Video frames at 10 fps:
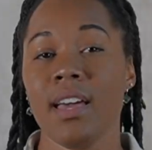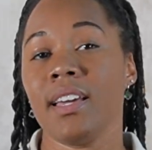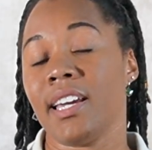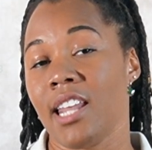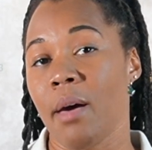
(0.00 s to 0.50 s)

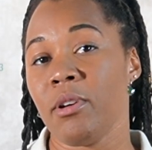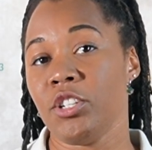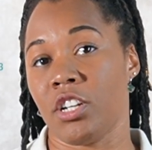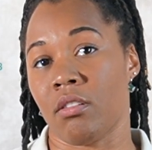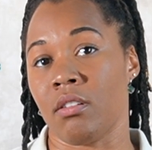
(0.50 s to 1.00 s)

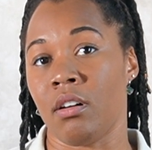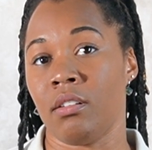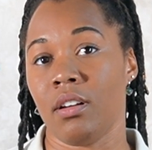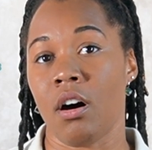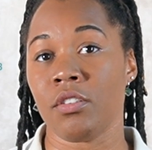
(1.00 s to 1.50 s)

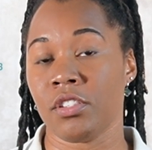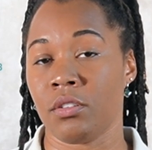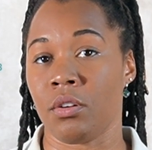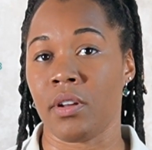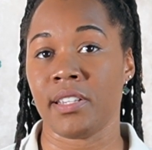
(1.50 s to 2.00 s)
Cannabigerol, also
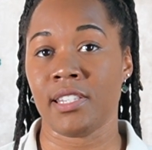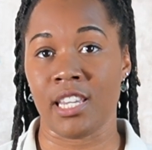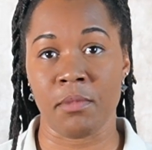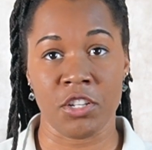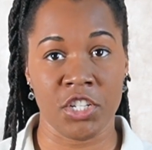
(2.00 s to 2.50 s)
known as
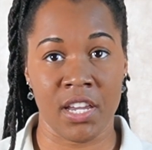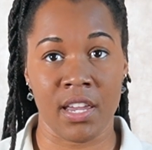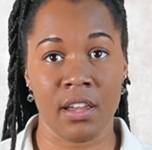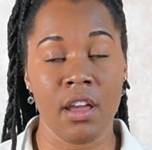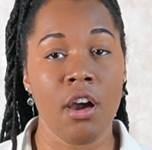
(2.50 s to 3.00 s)

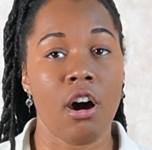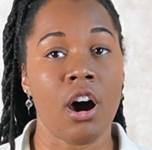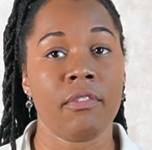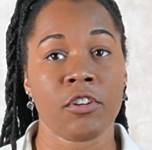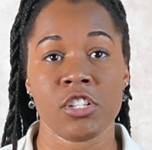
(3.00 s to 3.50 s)
CBG,
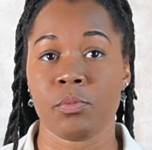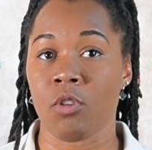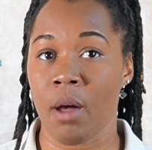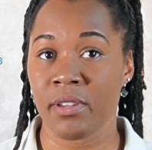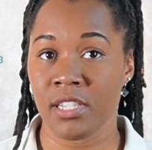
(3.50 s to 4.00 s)
offers
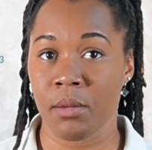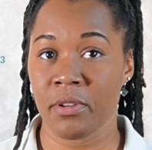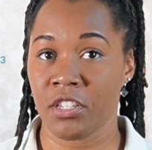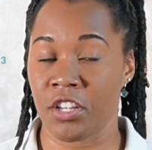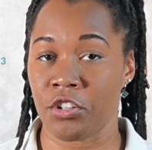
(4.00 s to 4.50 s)
promising
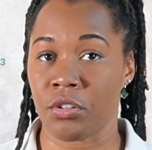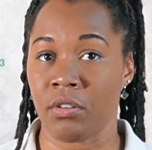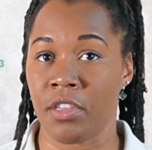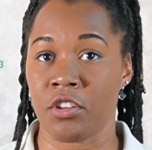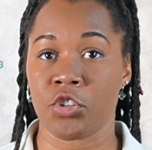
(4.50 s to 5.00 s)
potential
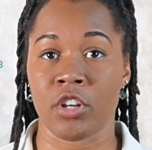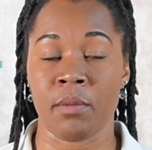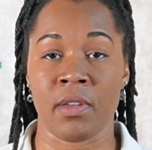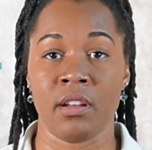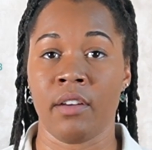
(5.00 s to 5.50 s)
in the
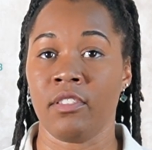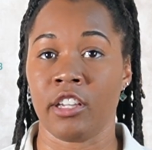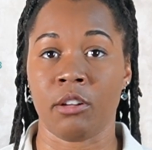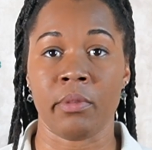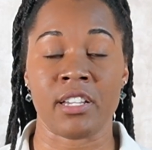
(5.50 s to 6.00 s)
treatment of
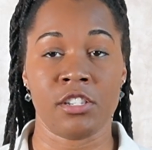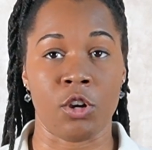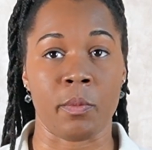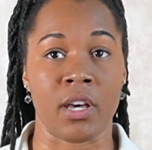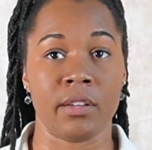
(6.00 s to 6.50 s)

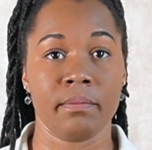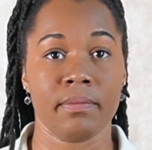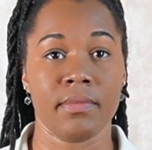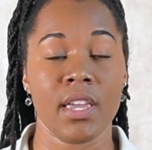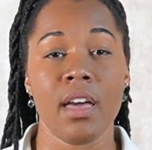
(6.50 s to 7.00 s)
glioblastoma.
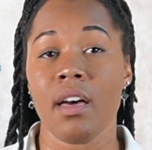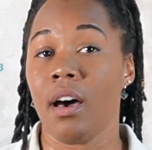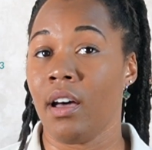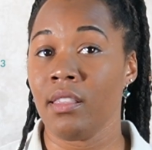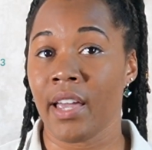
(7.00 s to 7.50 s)

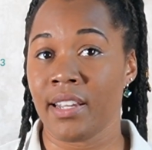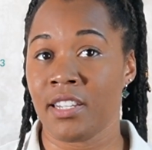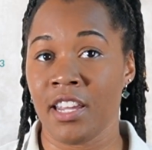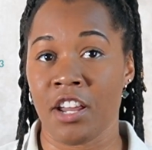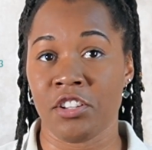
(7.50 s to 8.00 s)
Unlike
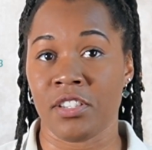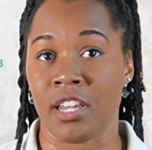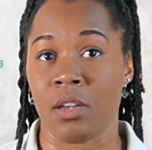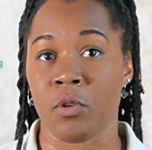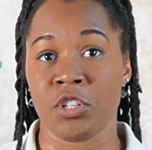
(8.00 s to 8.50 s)

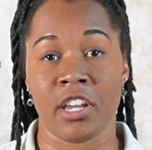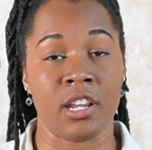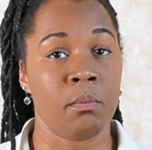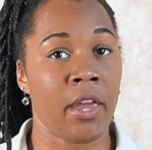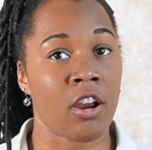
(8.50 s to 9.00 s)
THC, which can
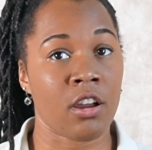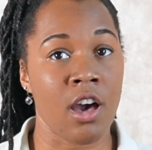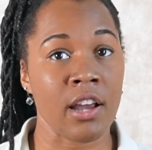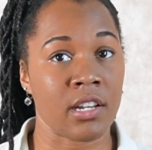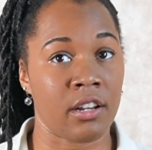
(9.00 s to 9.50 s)
impair
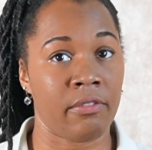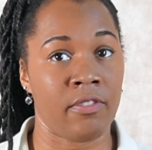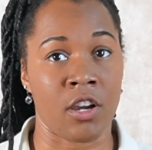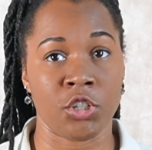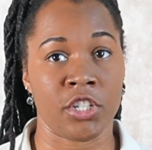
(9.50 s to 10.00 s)
cognitive
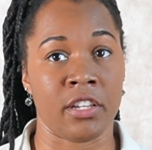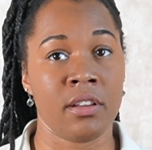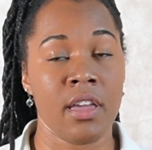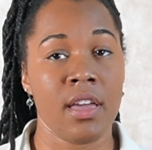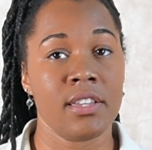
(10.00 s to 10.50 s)
function,
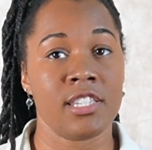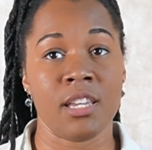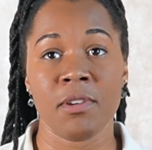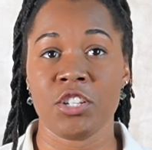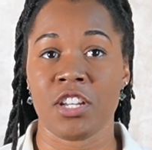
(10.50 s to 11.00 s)

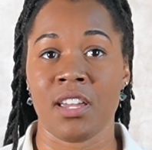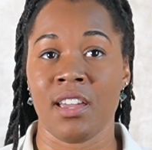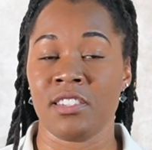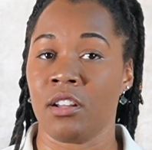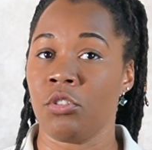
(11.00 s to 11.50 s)
CBG
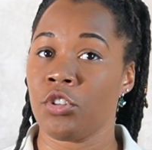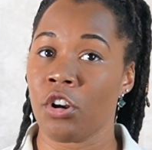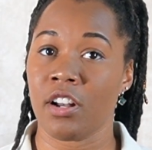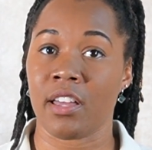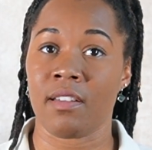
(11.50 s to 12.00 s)
is an
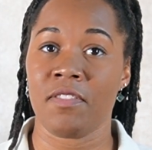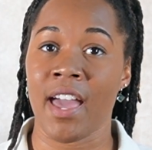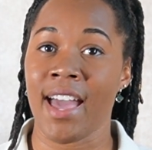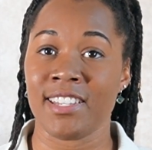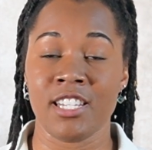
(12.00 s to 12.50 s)
alternative
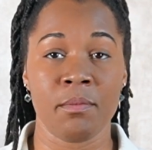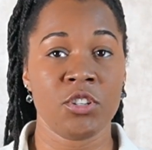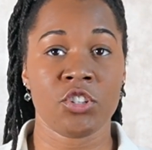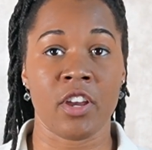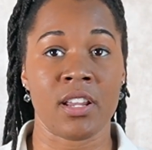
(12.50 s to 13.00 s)
that has
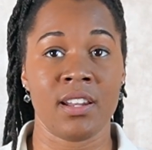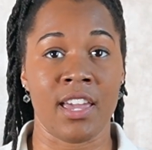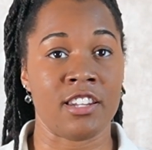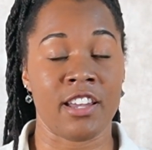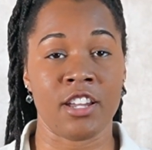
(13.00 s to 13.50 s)
demonstrated
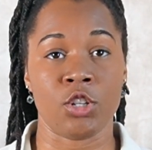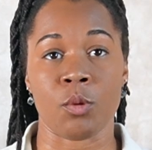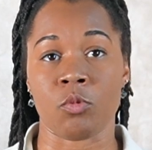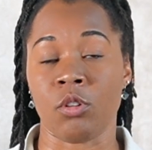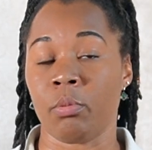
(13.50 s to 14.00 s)

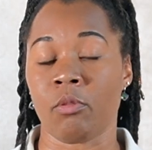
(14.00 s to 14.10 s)
anti-tumoral